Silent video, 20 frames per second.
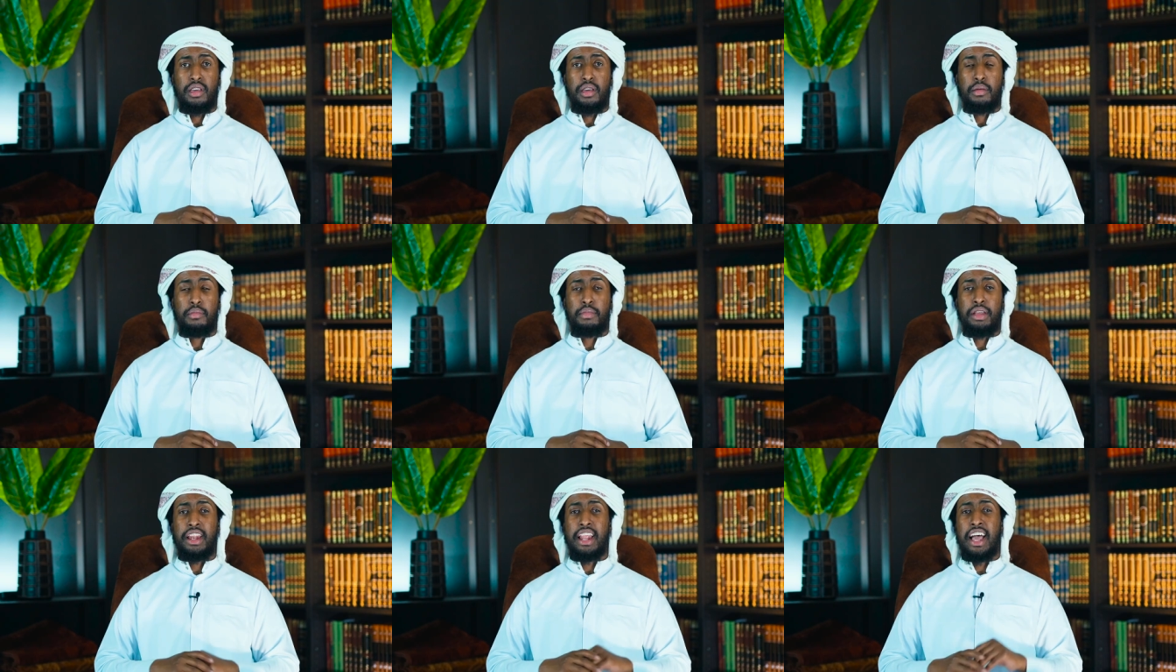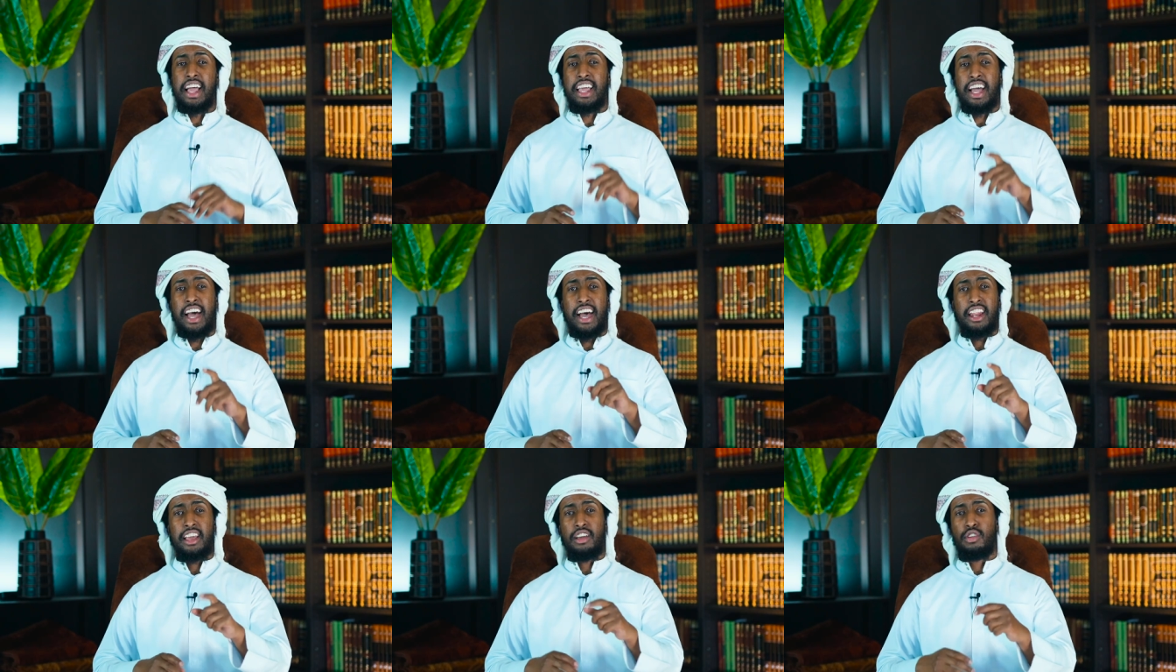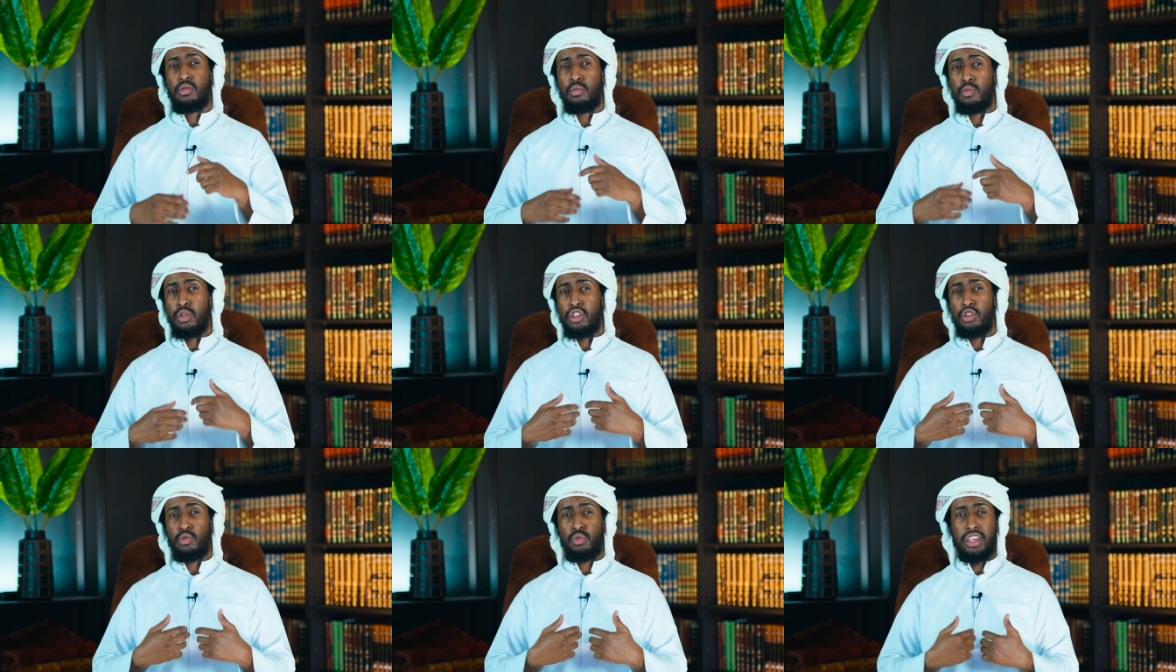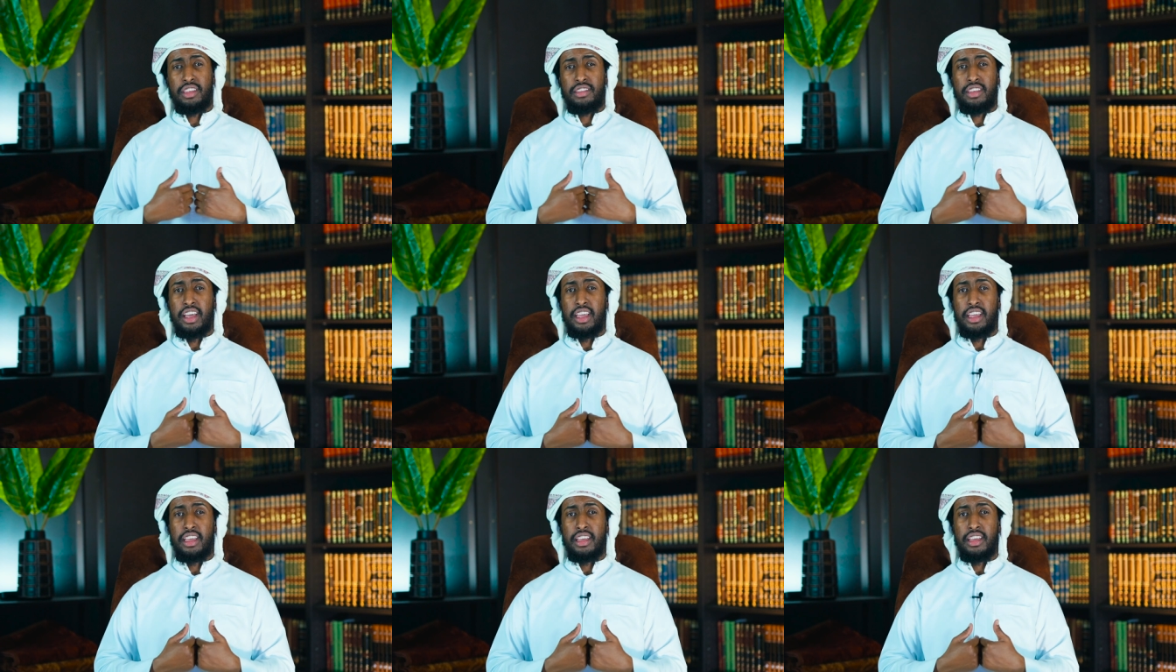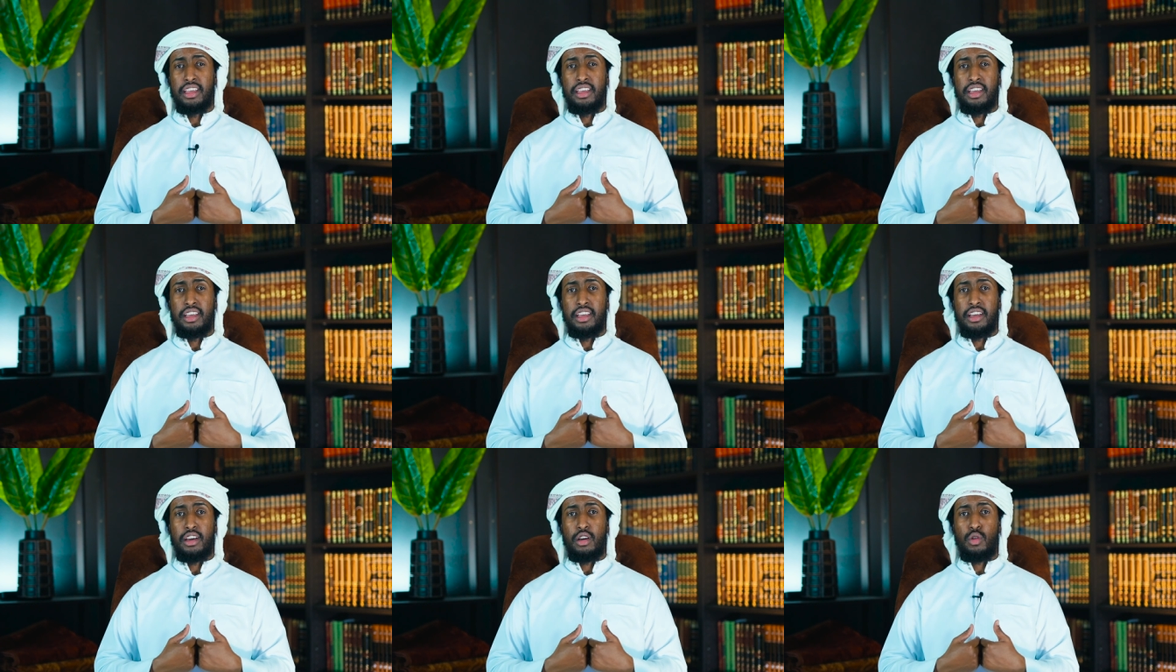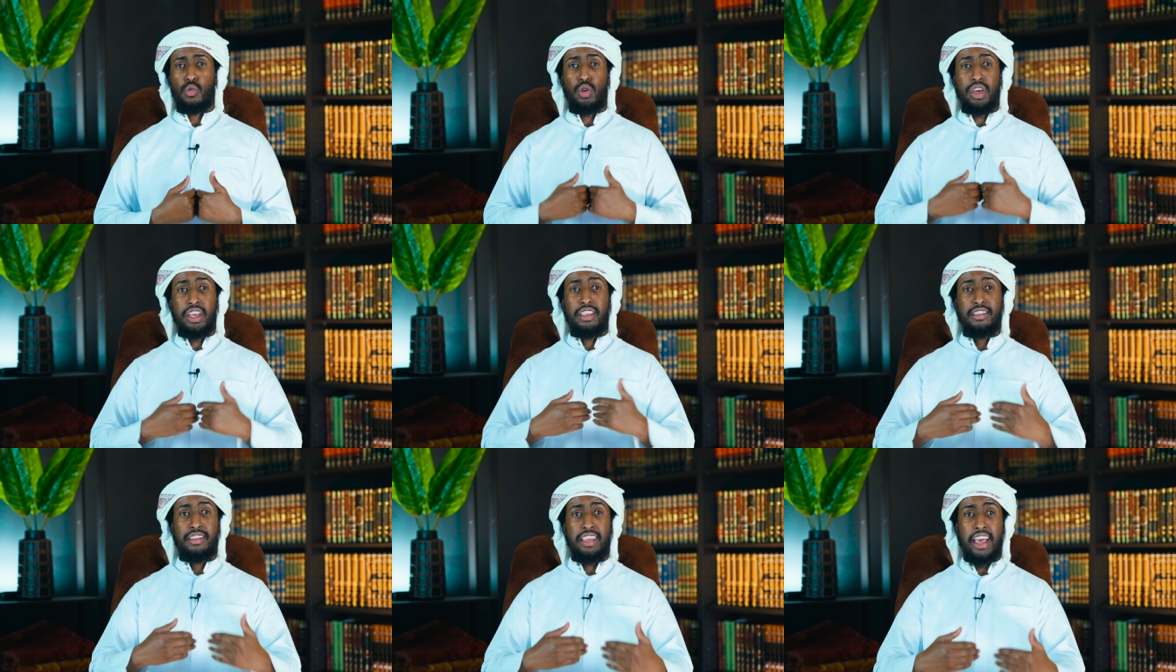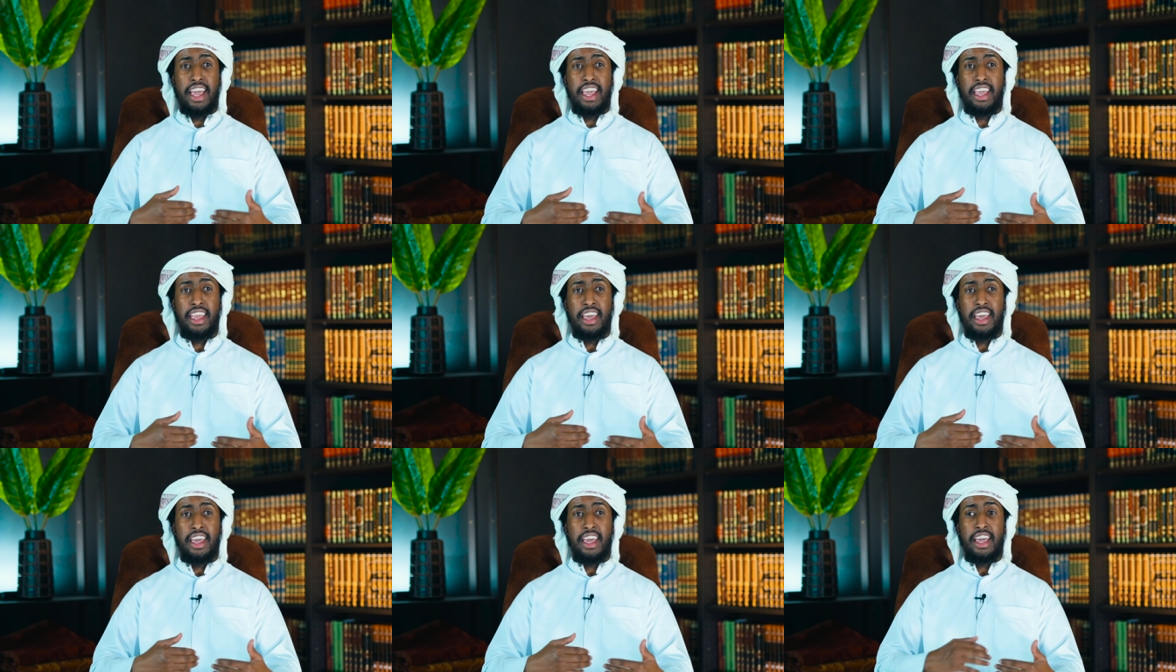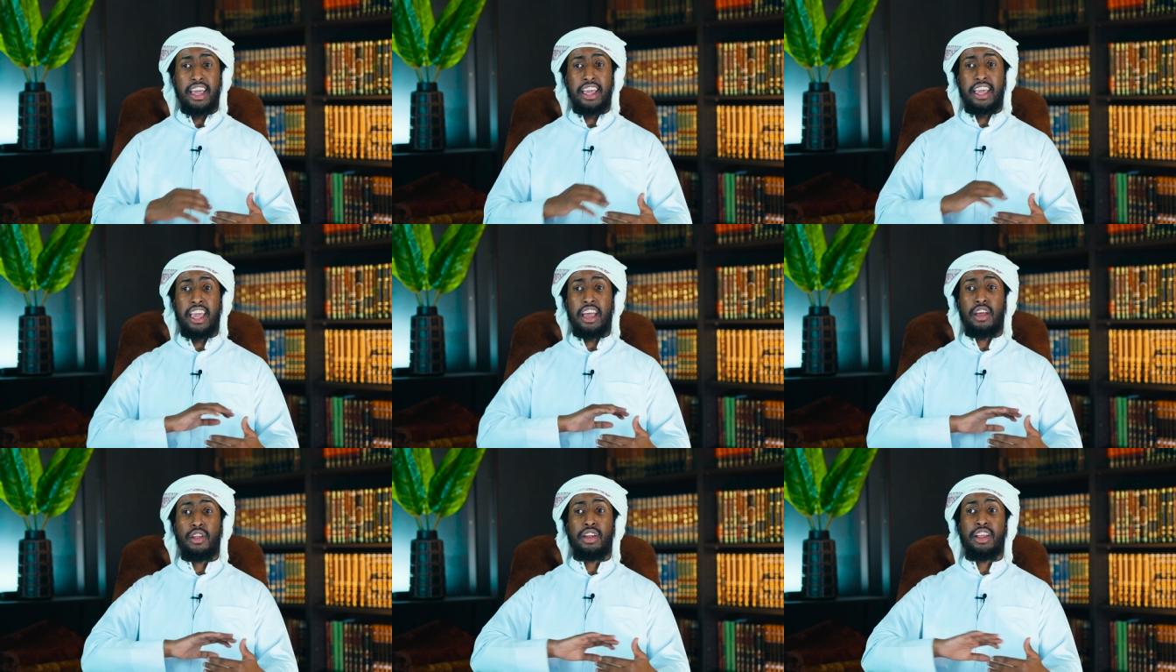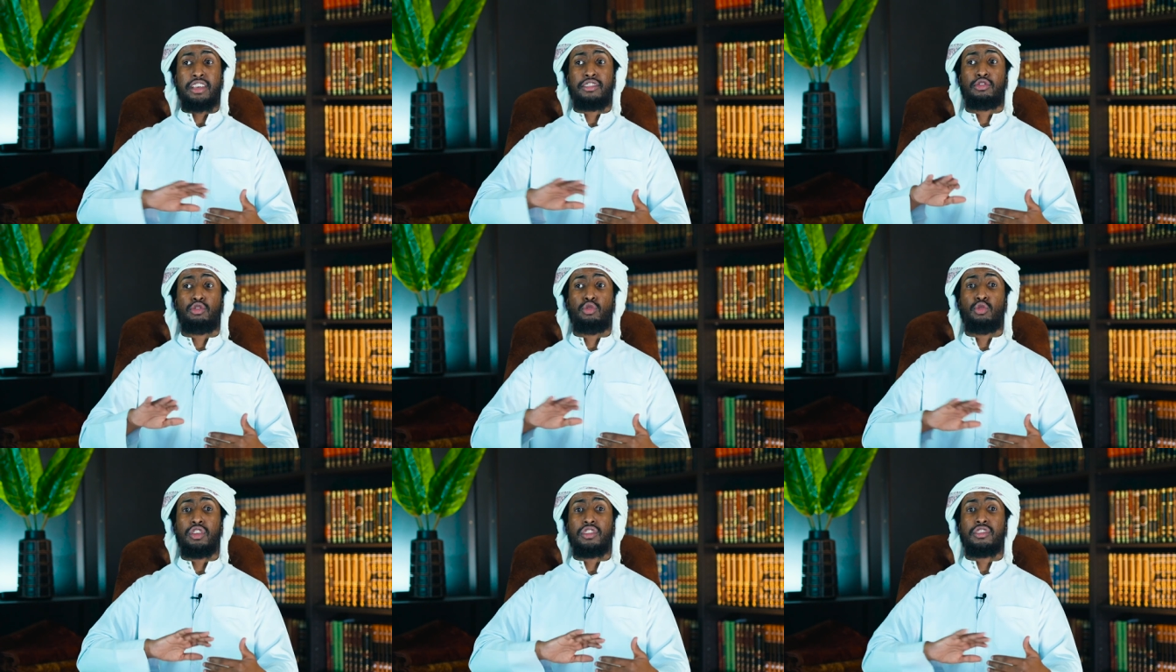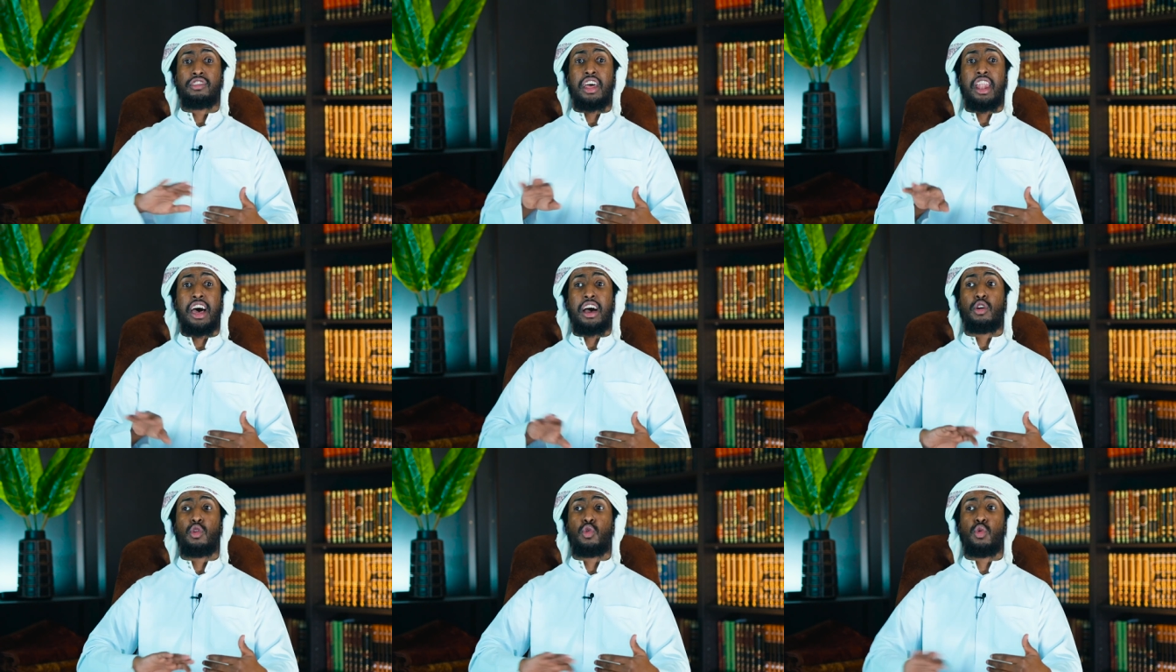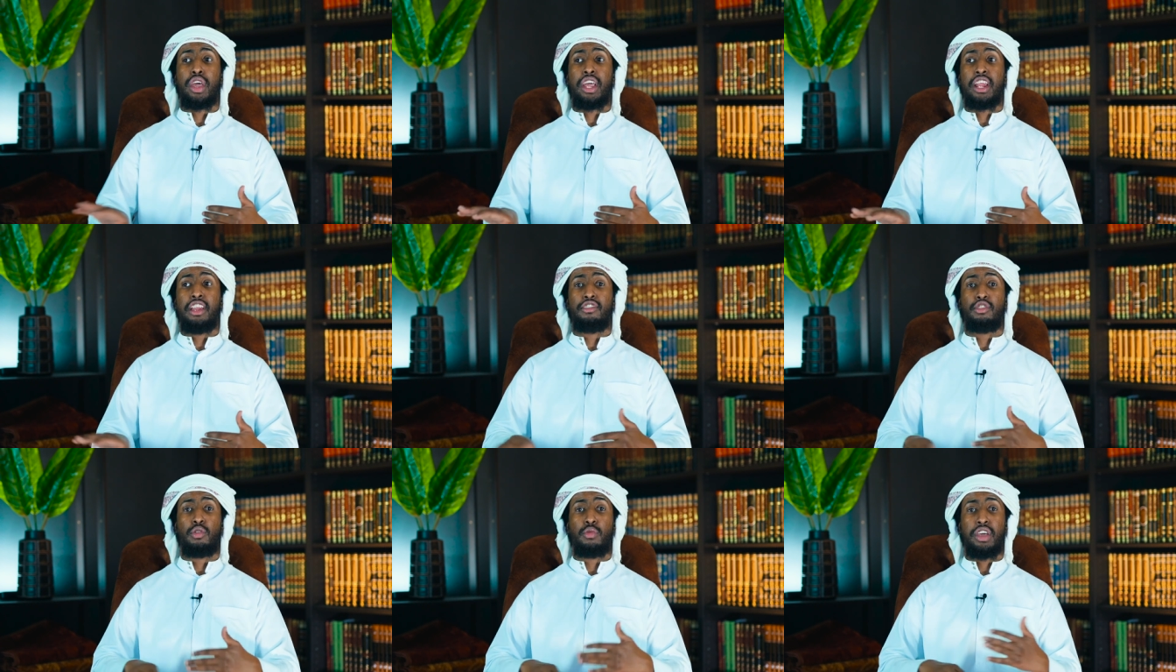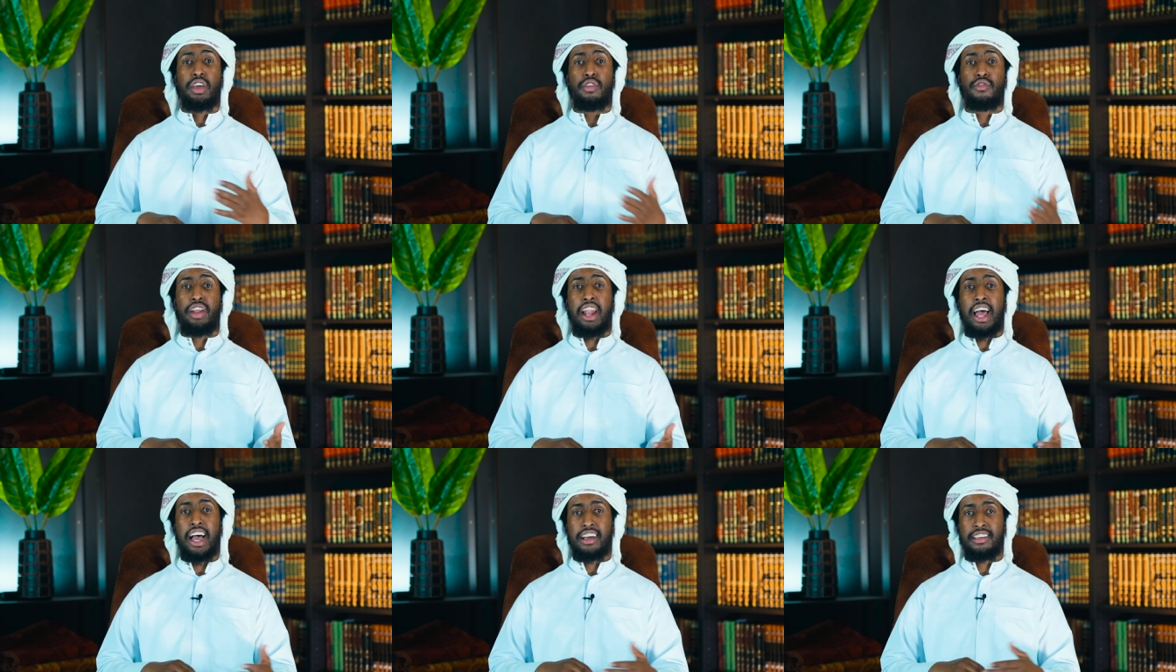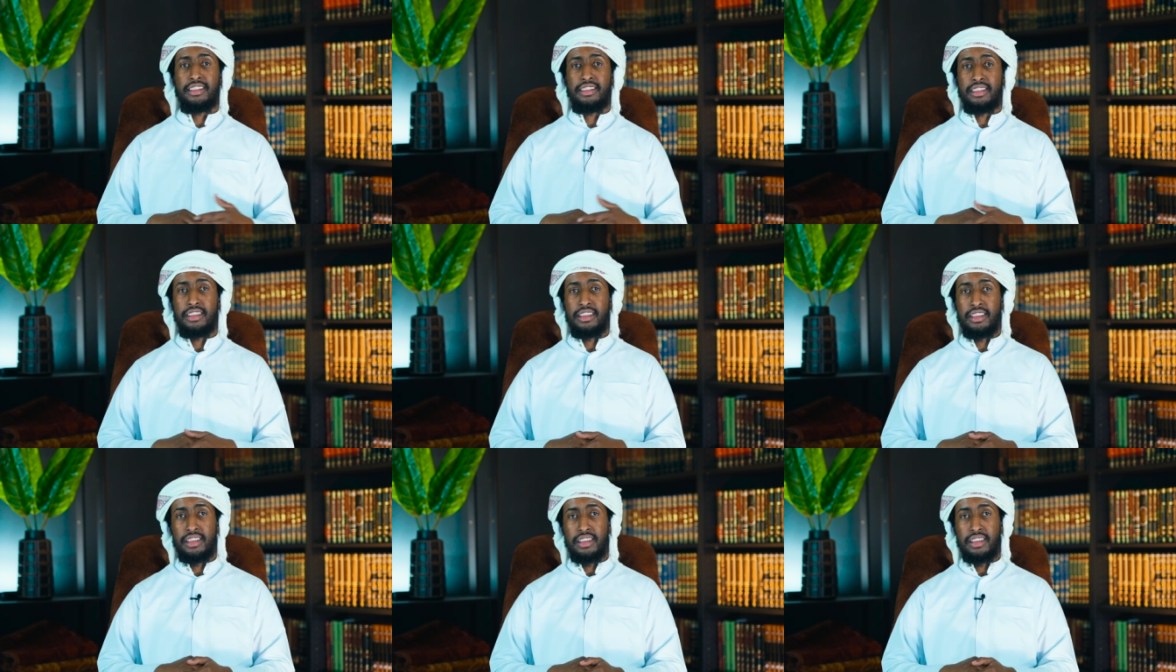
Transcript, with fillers: Billahi alaykum, what do we say? We say, get, let's do the salah quickly so we can relax.